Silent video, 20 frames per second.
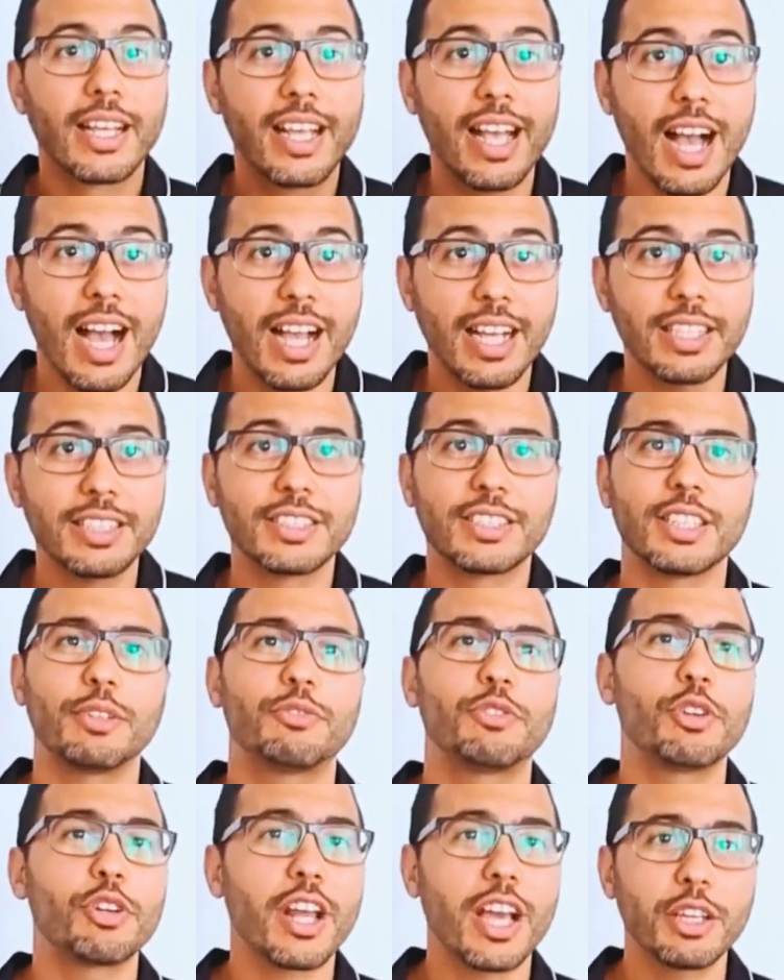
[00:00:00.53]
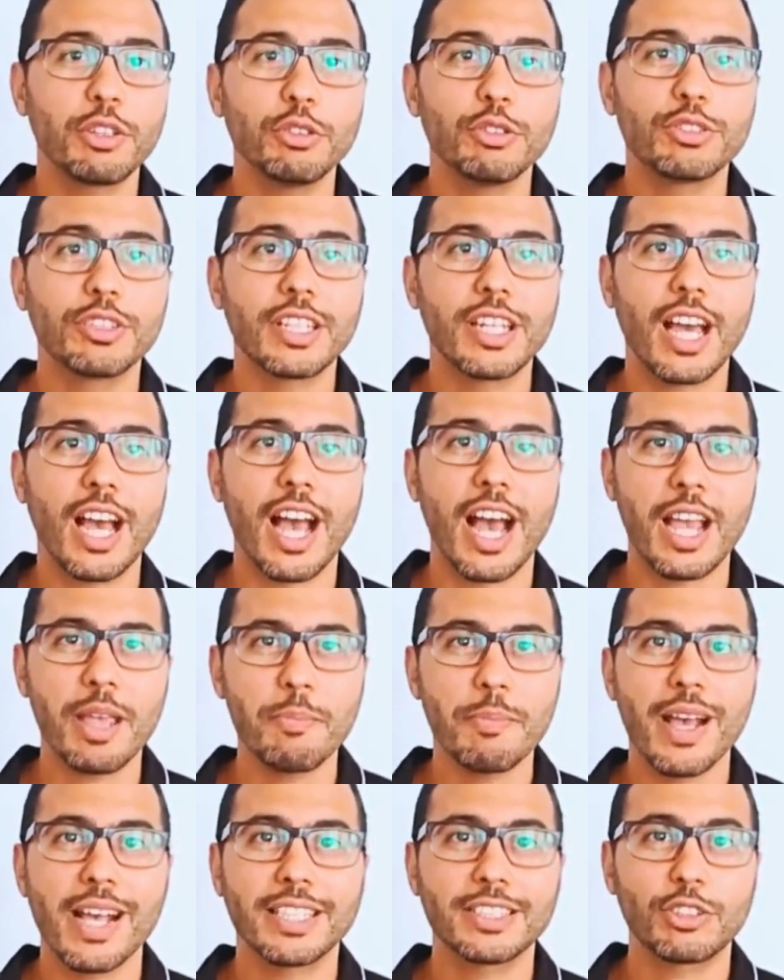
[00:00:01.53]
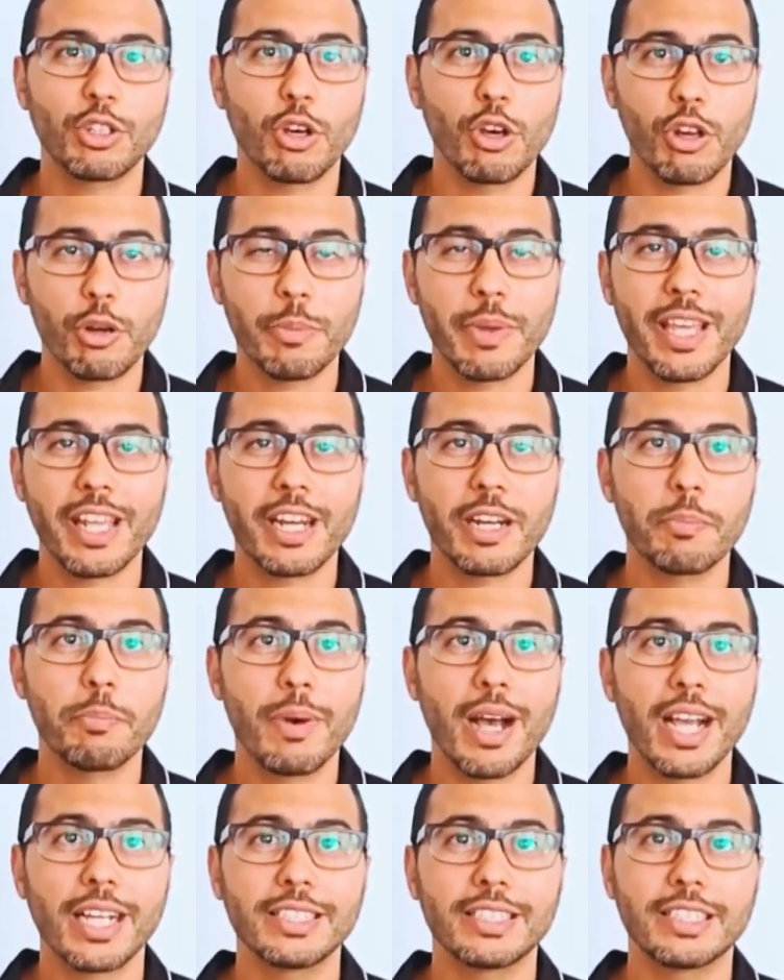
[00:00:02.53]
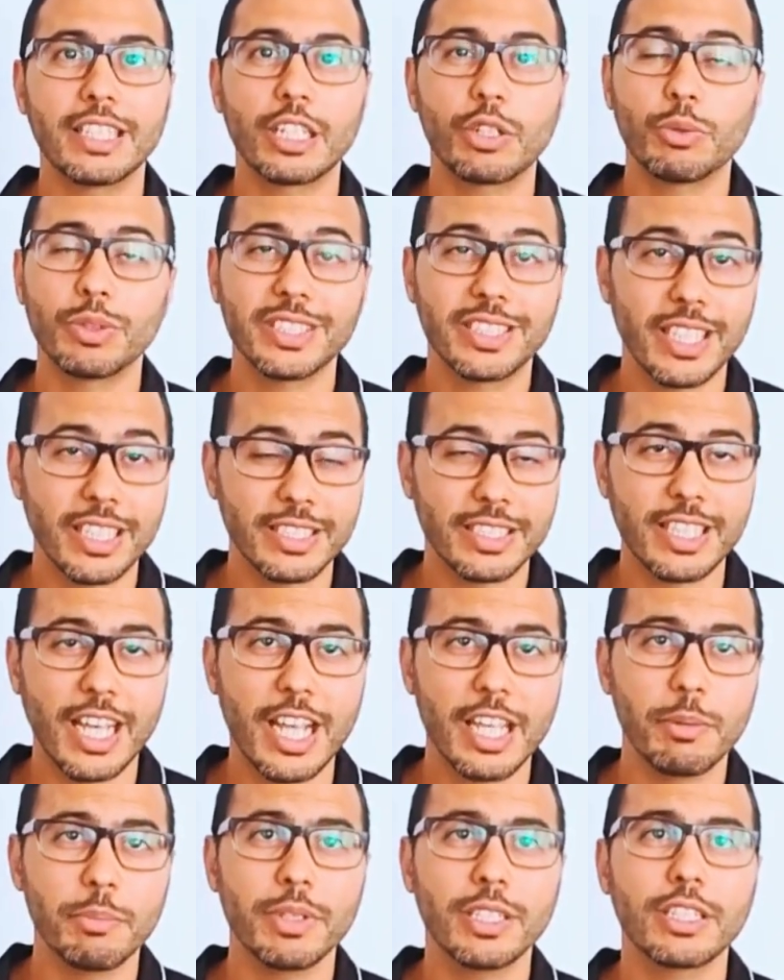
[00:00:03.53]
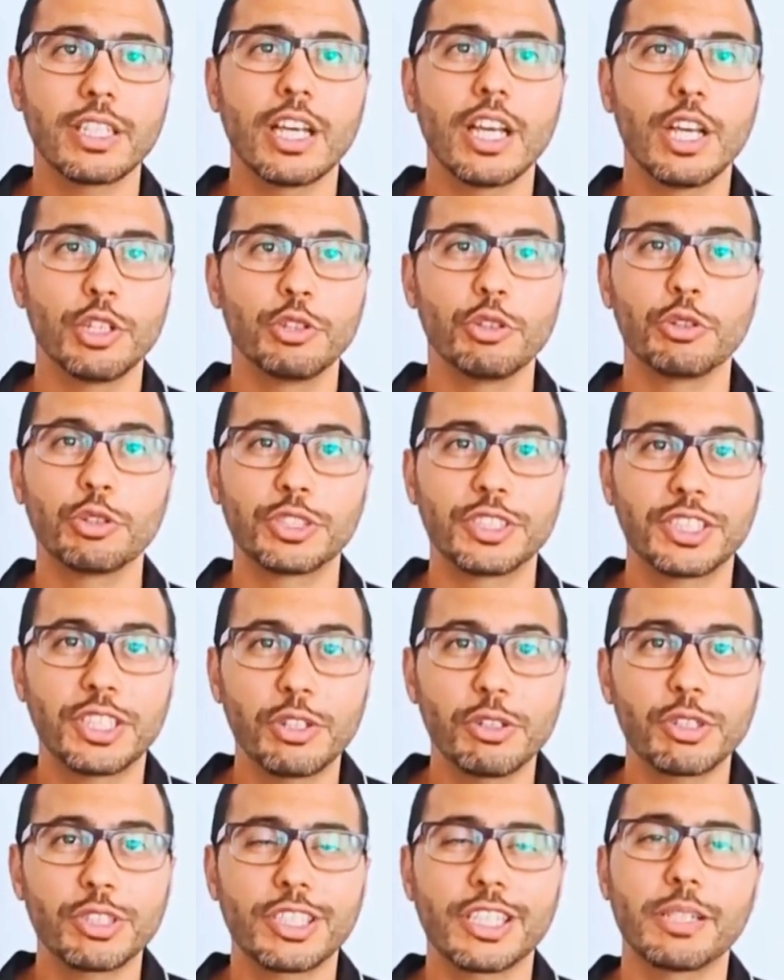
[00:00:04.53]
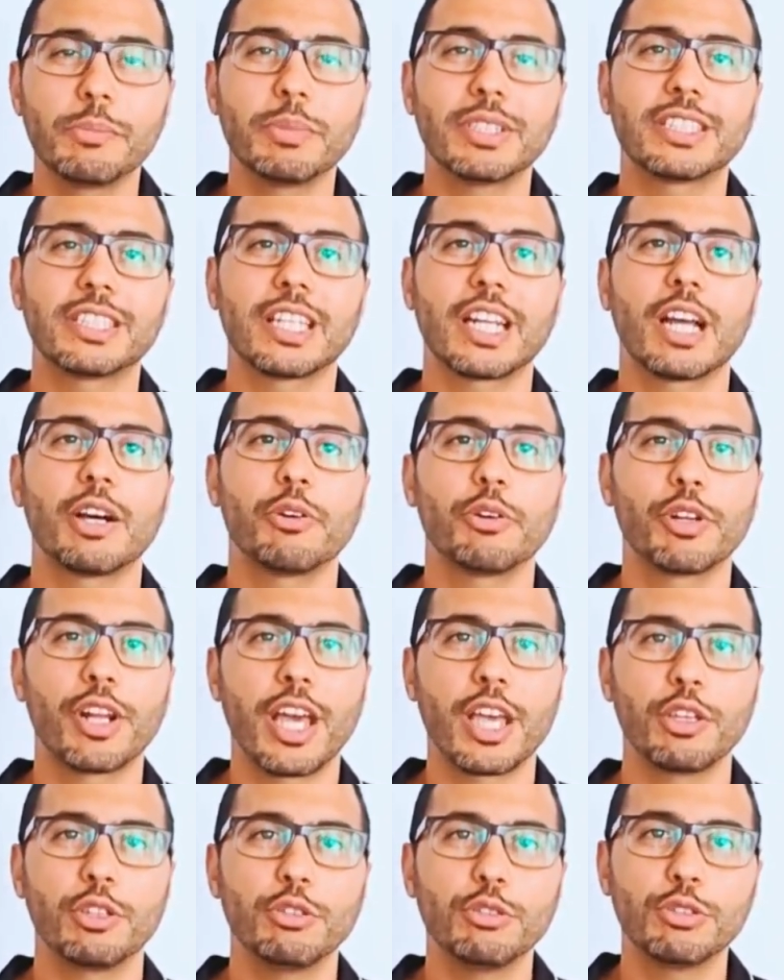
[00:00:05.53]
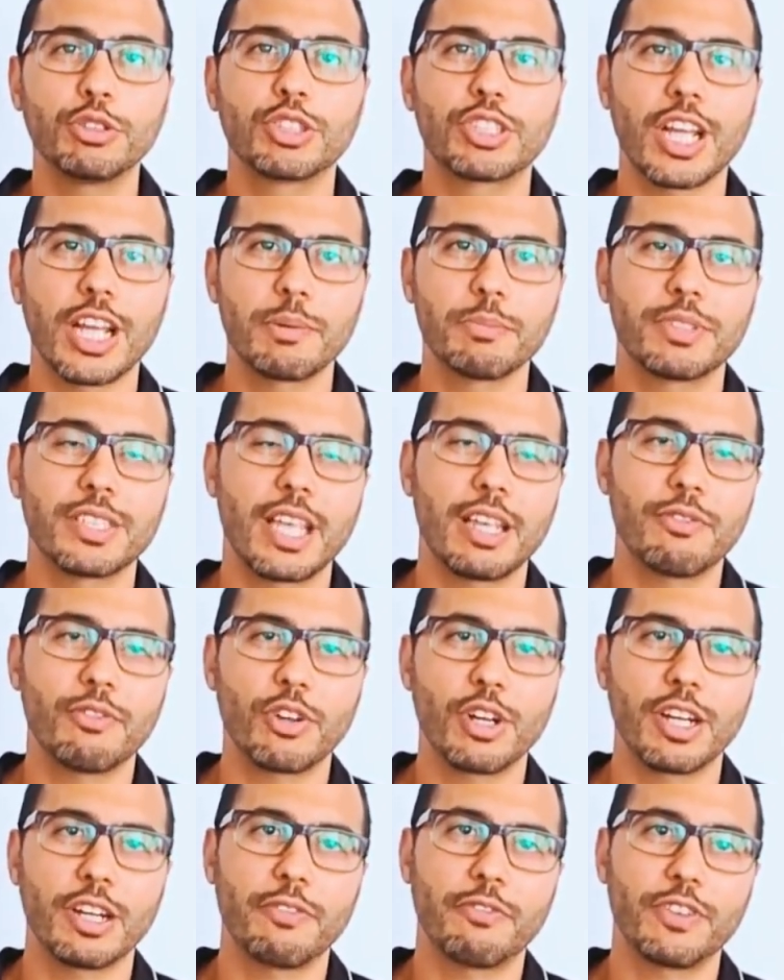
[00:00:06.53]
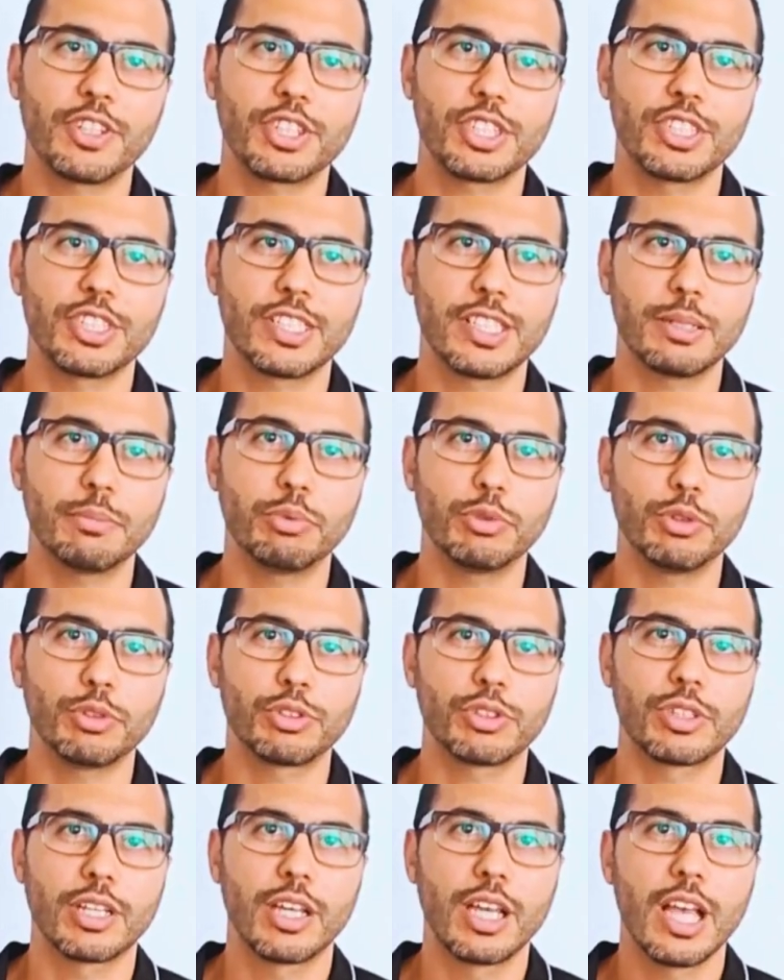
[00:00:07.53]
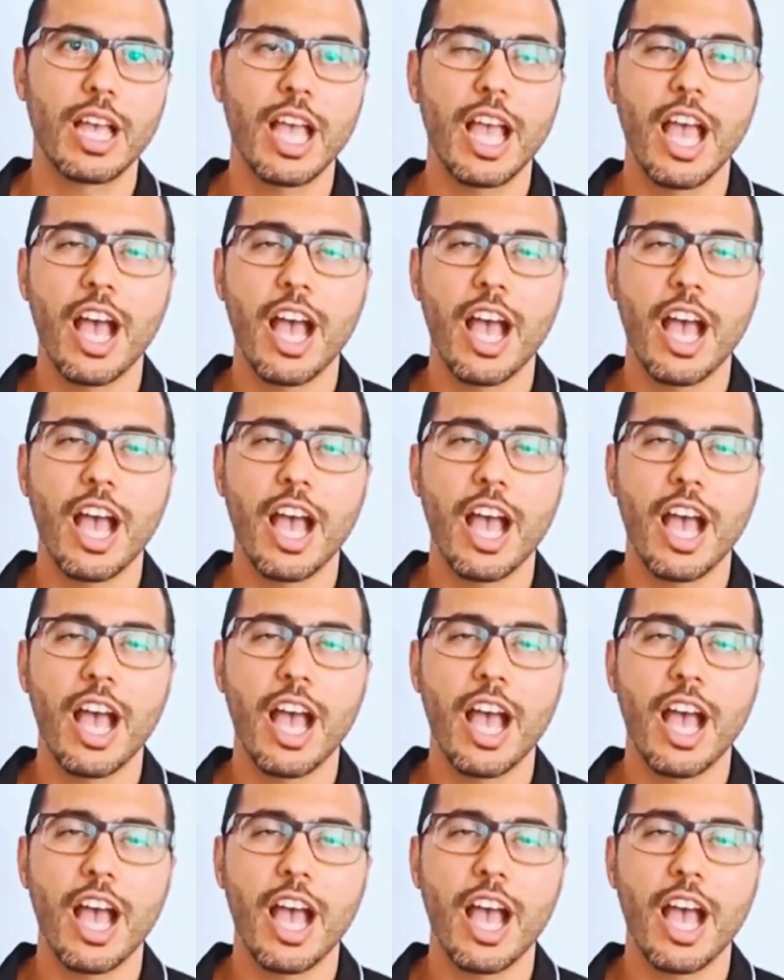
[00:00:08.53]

Guys, if you're not using IMAT's automated mine sequence assignment, you're seriously missing out on a huge time saver and efficiency boost.